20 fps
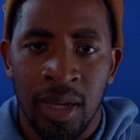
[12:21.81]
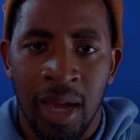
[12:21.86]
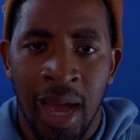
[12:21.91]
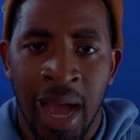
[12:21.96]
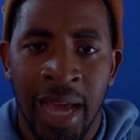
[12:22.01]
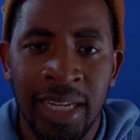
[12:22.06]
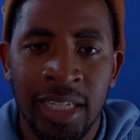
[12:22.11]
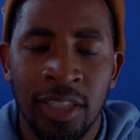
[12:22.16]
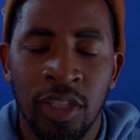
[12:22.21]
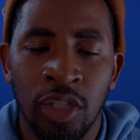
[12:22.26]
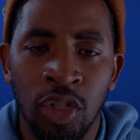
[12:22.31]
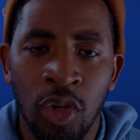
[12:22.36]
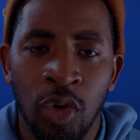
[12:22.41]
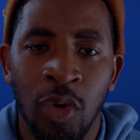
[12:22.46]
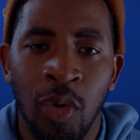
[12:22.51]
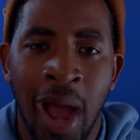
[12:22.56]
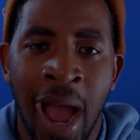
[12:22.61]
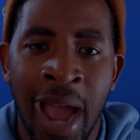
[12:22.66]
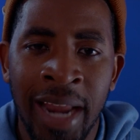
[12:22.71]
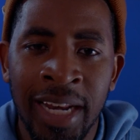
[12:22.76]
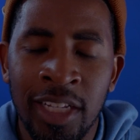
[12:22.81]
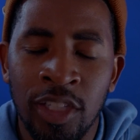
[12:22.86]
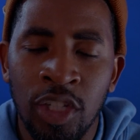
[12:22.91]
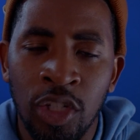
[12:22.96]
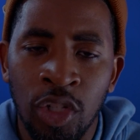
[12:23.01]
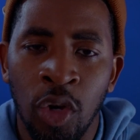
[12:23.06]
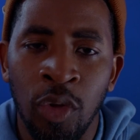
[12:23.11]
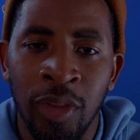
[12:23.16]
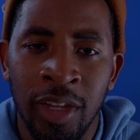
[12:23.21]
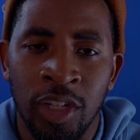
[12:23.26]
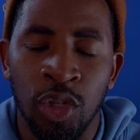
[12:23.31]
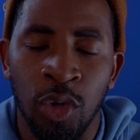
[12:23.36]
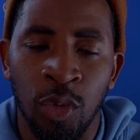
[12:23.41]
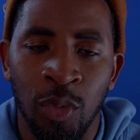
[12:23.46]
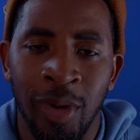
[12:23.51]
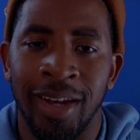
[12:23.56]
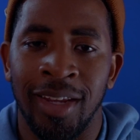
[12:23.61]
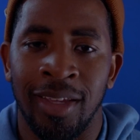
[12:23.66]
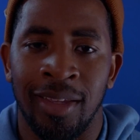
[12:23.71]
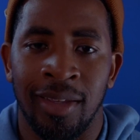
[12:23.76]
I need to know that you're
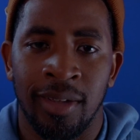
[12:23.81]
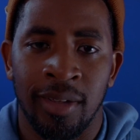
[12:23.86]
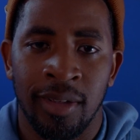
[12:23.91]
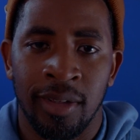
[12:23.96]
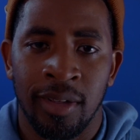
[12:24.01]
ready."